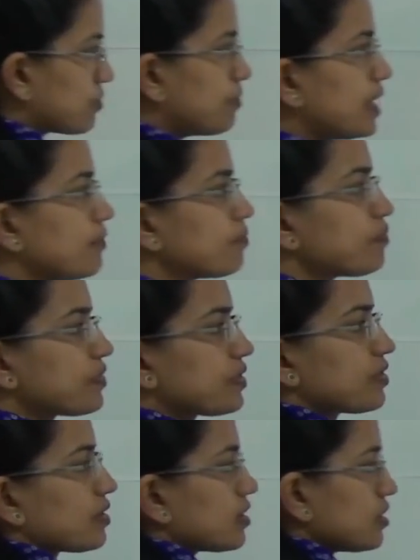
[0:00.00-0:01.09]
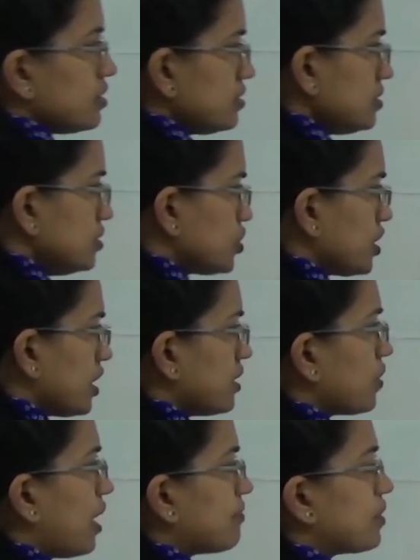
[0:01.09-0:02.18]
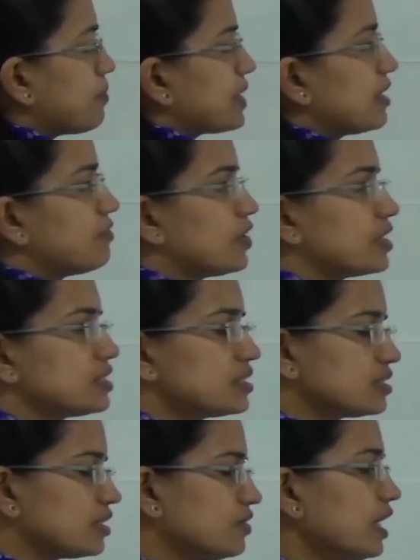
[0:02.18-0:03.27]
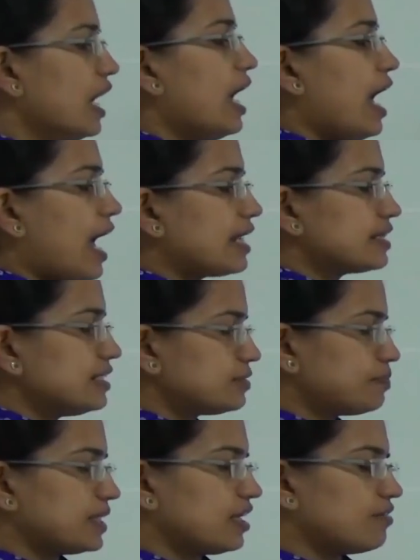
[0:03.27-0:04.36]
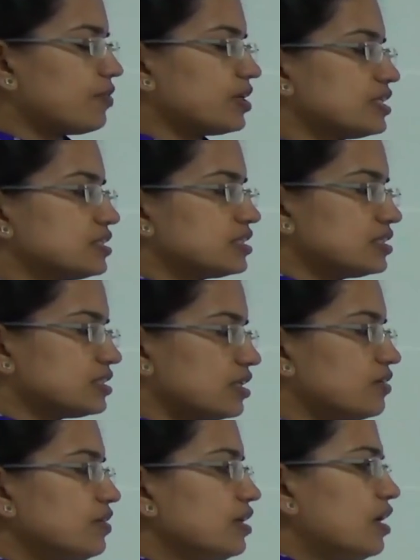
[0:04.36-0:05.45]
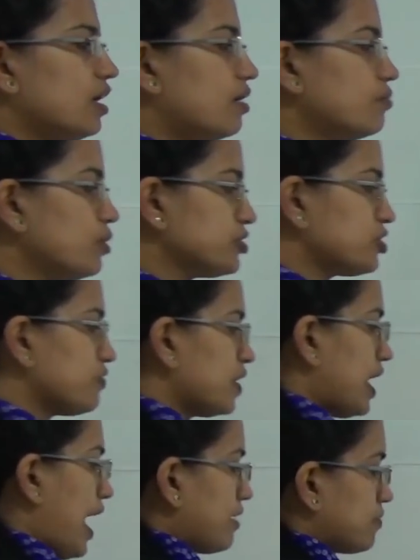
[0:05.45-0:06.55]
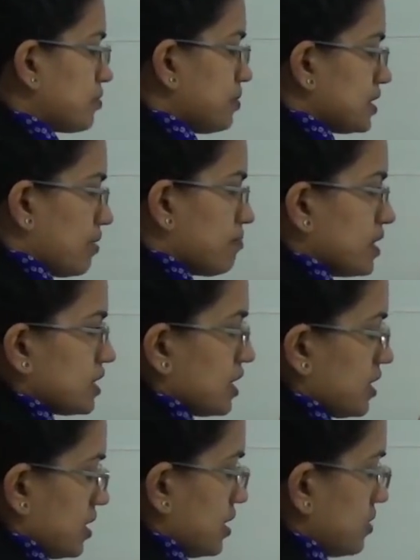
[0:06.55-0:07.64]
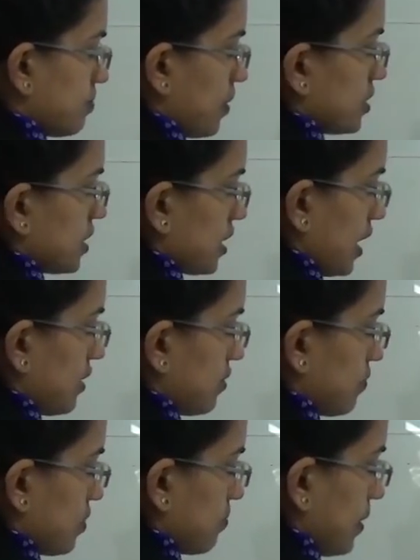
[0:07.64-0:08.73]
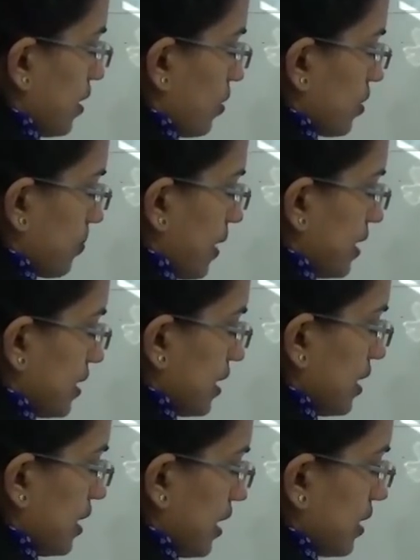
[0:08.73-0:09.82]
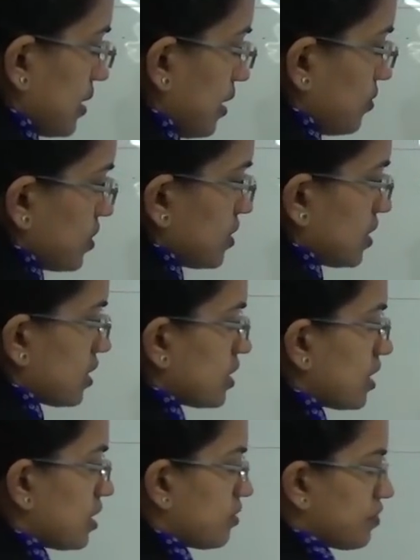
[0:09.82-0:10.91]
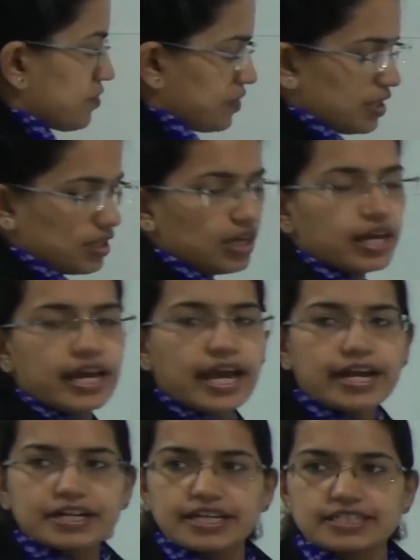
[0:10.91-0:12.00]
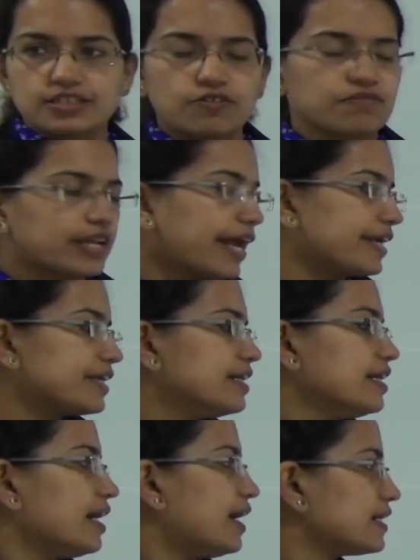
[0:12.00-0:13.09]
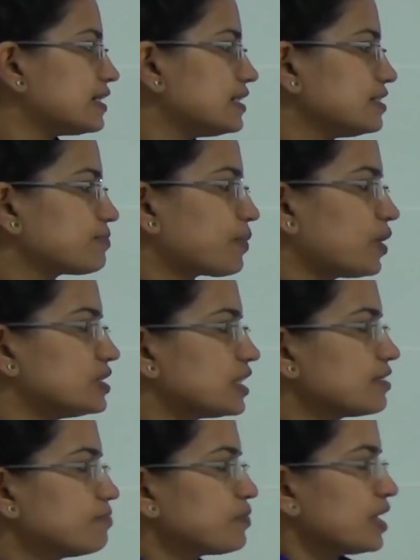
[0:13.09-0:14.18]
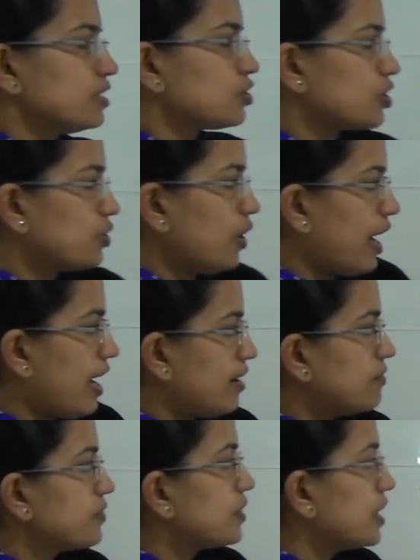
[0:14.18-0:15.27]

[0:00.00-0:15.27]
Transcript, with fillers: be. So here you have the Panna Forest Reserve, and this Panna Forest Reserve, most of the land would be submerged under this project, and it would be occupy nearly 8,650 hectares of land under this project. So you have the